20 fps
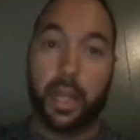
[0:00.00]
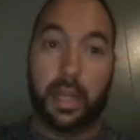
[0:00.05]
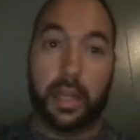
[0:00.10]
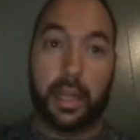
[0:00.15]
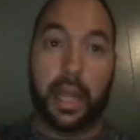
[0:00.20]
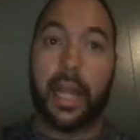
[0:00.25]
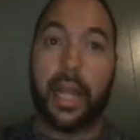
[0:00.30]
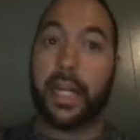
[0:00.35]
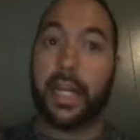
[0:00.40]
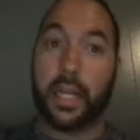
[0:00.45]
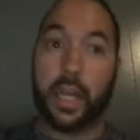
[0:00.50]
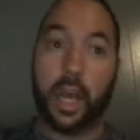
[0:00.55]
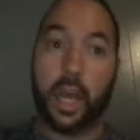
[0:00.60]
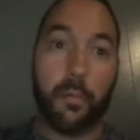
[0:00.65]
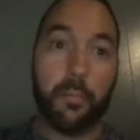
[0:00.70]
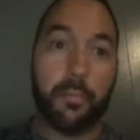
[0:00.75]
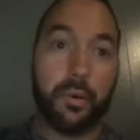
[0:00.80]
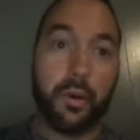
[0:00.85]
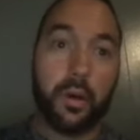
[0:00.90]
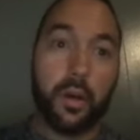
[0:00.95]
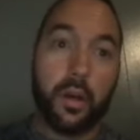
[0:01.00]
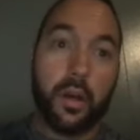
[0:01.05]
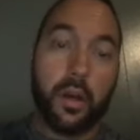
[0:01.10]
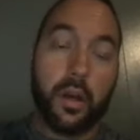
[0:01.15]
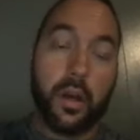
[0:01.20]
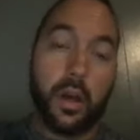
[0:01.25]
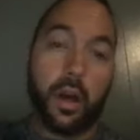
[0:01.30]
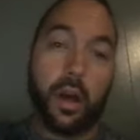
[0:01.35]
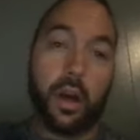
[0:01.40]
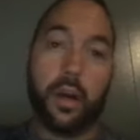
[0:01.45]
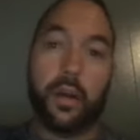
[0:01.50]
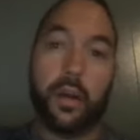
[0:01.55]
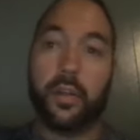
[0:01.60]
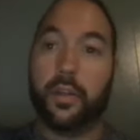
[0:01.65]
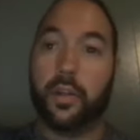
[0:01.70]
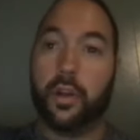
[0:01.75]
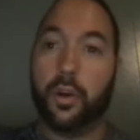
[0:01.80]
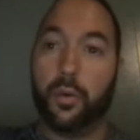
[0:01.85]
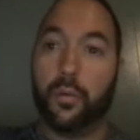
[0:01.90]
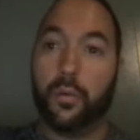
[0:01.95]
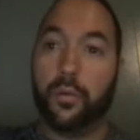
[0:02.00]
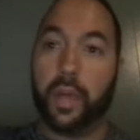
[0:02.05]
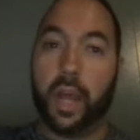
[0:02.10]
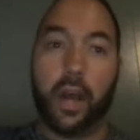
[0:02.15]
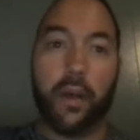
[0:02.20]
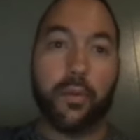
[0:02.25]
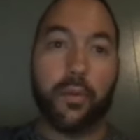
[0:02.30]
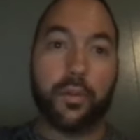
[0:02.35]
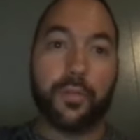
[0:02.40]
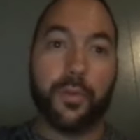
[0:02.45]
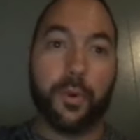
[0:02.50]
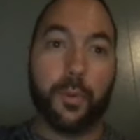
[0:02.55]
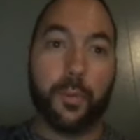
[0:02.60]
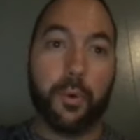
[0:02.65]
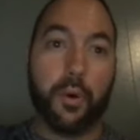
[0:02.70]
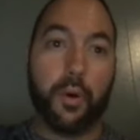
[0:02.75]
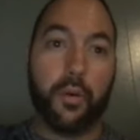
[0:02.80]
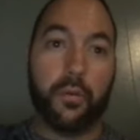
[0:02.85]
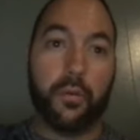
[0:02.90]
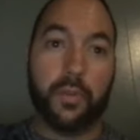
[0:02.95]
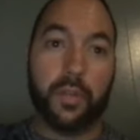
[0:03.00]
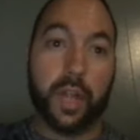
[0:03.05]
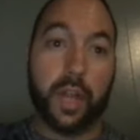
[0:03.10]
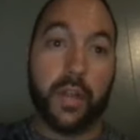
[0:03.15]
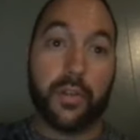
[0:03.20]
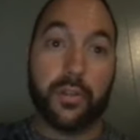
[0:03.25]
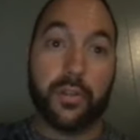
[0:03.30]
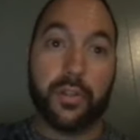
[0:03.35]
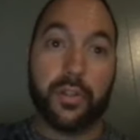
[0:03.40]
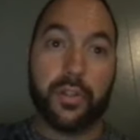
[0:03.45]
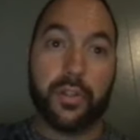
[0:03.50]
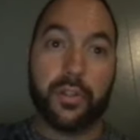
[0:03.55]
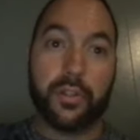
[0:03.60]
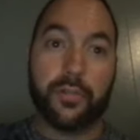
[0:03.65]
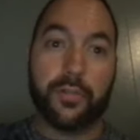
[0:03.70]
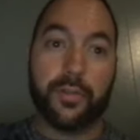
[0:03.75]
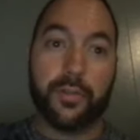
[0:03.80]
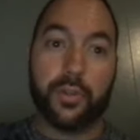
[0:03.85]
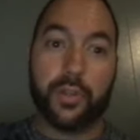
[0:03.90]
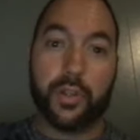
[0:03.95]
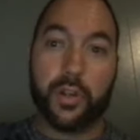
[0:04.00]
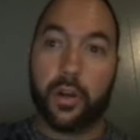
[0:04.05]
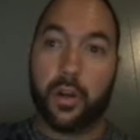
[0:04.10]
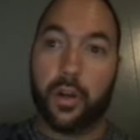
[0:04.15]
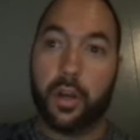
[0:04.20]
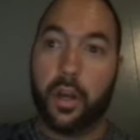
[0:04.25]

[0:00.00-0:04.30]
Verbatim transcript: lighting up, uh, you know, the college football in the not too distant future.